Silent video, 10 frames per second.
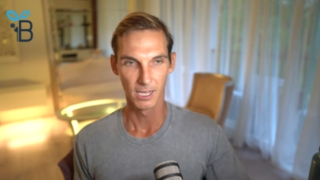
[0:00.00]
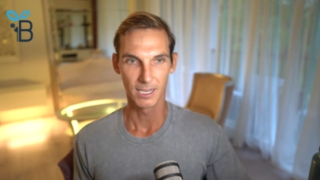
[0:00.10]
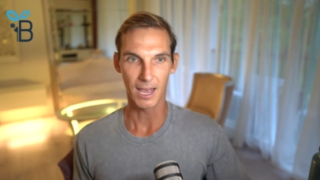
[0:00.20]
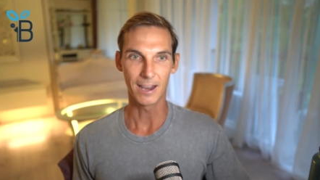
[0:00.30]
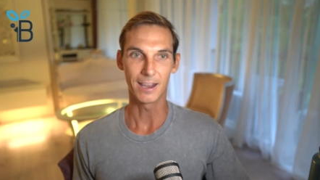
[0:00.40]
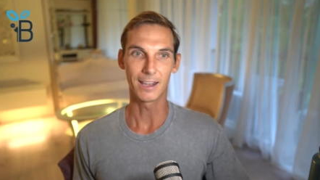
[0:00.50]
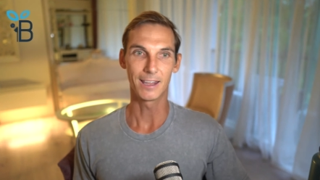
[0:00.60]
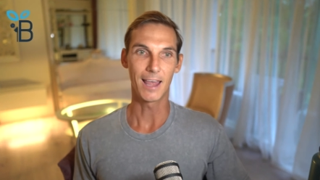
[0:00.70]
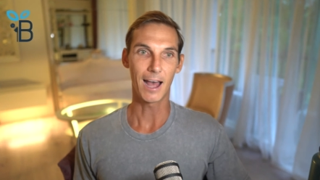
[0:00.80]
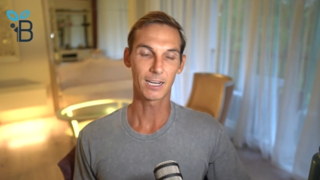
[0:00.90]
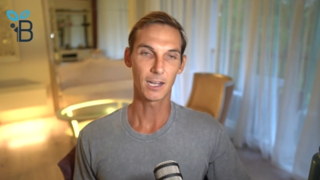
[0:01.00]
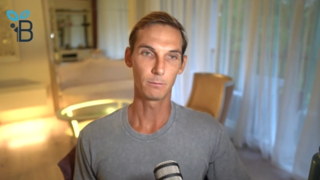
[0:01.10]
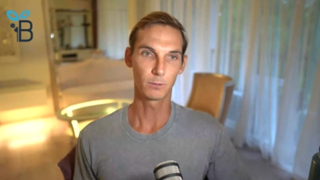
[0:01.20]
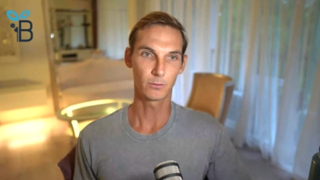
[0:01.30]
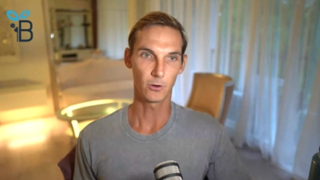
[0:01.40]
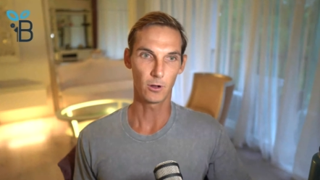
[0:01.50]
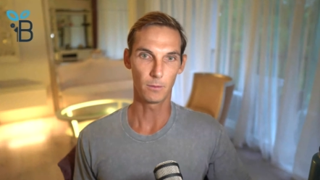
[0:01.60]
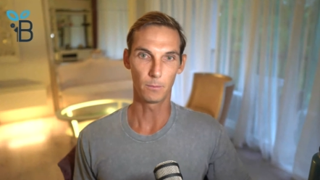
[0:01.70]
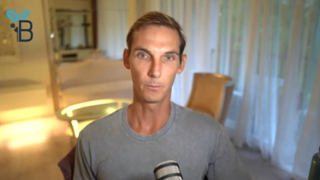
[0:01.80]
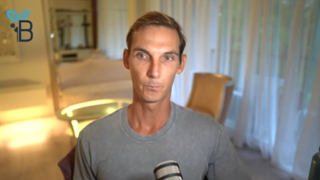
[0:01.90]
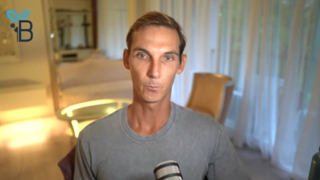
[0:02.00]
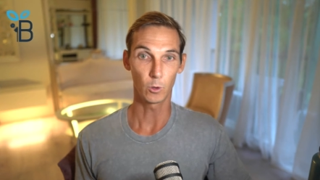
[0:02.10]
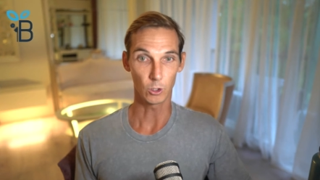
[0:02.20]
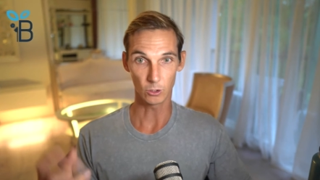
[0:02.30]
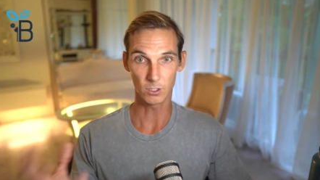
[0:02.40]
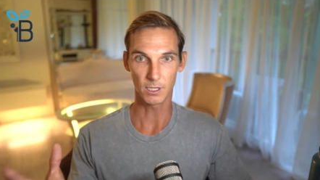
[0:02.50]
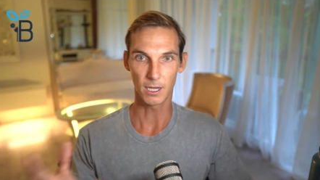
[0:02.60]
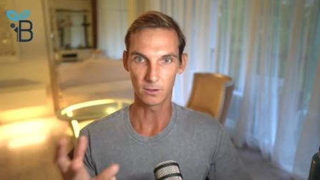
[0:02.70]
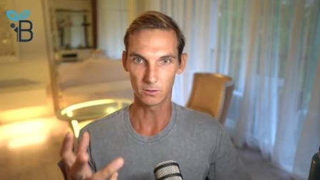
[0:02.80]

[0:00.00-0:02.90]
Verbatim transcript: and that comes from what you said